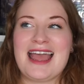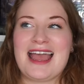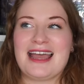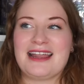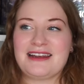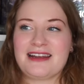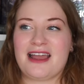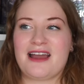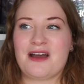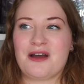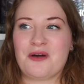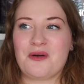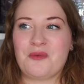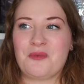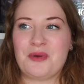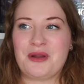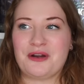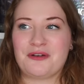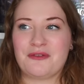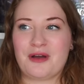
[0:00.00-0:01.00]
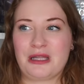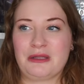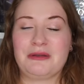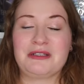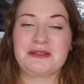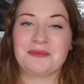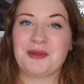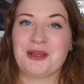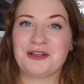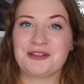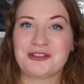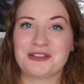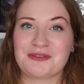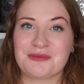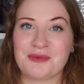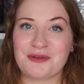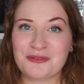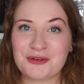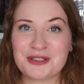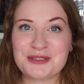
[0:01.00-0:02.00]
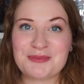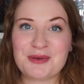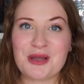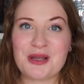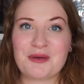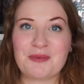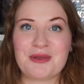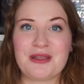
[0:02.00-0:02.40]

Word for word: and now we are following some characters from the first book.